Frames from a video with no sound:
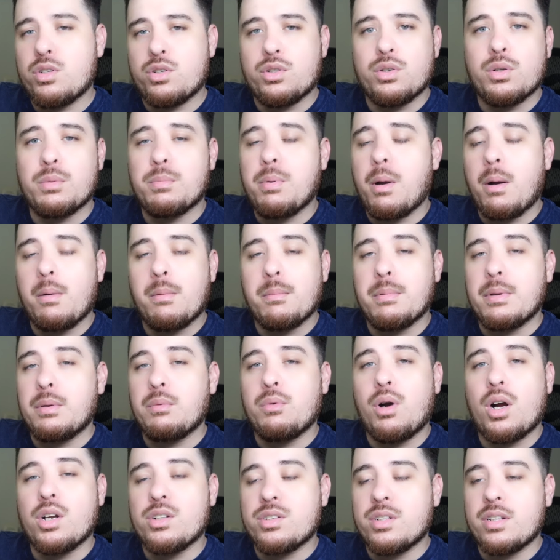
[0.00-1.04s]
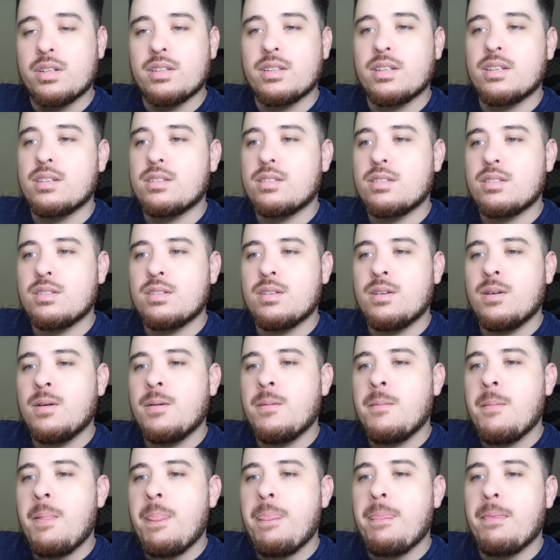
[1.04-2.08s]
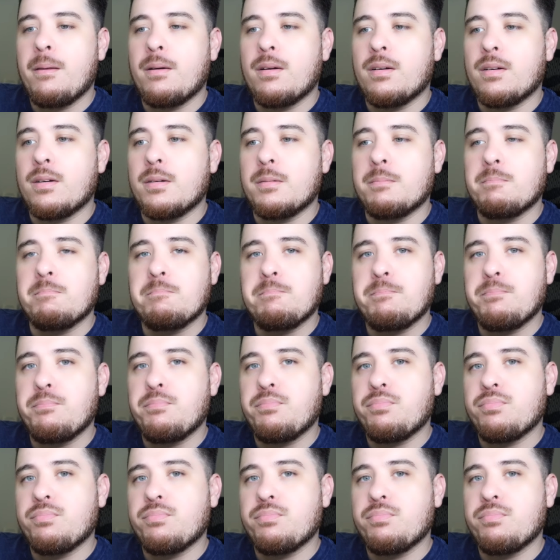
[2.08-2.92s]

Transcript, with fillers: which you're probably watching this, um,